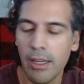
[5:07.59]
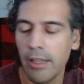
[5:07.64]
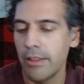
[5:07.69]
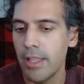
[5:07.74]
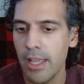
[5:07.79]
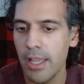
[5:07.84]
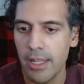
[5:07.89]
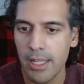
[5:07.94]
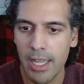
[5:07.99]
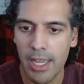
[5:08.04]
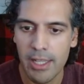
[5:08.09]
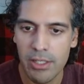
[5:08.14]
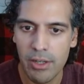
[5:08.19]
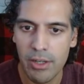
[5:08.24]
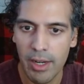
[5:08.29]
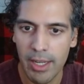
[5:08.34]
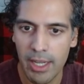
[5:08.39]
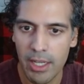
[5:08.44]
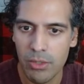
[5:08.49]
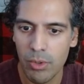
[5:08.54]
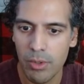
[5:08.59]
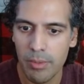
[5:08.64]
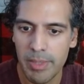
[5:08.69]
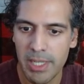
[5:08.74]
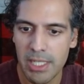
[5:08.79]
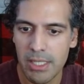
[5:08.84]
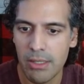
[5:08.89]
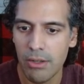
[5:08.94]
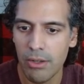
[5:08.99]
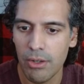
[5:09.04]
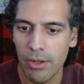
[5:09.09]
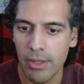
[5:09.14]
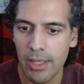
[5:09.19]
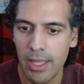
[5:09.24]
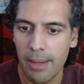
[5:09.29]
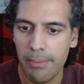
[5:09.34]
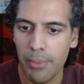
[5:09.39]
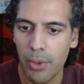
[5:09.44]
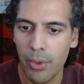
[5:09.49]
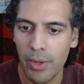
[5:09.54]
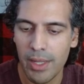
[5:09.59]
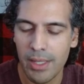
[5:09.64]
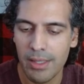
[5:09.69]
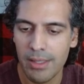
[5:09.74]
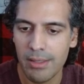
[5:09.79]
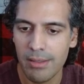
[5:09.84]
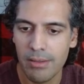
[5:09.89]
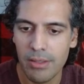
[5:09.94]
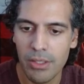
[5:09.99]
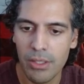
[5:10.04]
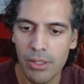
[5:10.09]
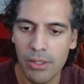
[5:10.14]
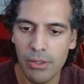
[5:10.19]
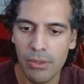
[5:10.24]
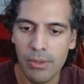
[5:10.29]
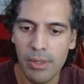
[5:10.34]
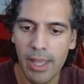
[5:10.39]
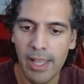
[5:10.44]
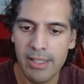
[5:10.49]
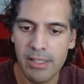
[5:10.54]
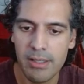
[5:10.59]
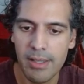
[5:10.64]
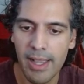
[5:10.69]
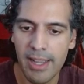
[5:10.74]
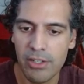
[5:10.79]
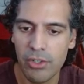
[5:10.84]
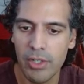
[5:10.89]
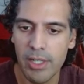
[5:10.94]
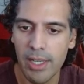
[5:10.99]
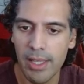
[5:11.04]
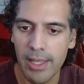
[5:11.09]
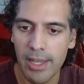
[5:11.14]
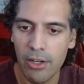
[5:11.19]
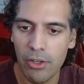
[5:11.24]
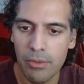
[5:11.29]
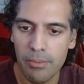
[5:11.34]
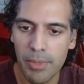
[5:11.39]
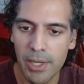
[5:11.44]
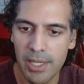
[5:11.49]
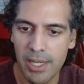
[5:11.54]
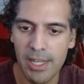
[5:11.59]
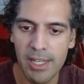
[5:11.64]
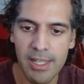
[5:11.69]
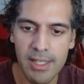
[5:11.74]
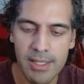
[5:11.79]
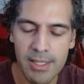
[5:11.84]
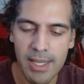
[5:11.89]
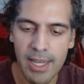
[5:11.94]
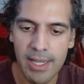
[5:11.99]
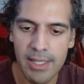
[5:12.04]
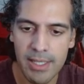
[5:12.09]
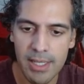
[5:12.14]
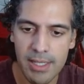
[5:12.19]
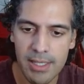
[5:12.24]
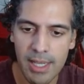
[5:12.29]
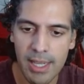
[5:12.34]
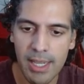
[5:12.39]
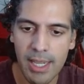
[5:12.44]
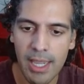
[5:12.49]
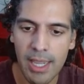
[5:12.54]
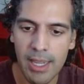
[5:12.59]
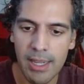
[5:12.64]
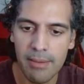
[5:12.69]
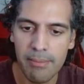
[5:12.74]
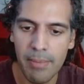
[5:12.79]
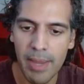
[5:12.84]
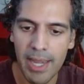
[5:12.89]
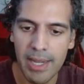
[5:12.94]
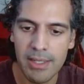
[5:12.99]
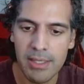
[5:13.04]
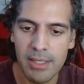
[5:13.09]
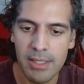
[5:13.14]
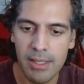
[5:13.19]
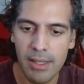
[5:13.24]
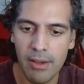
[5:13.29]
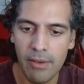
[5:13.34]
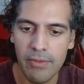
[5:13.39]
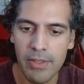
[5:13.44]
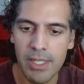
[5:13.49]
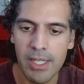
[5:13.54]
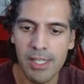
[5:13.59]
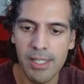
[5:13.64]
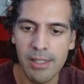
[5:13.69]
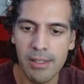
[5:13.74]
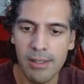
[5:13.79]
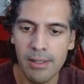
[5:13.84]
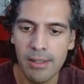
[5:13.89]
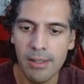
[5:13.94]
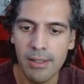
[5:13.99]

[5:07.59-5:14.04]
Then the answer, I guess, would be 0 at that point. So that's actually allowed. But in this case, they say k max of 10.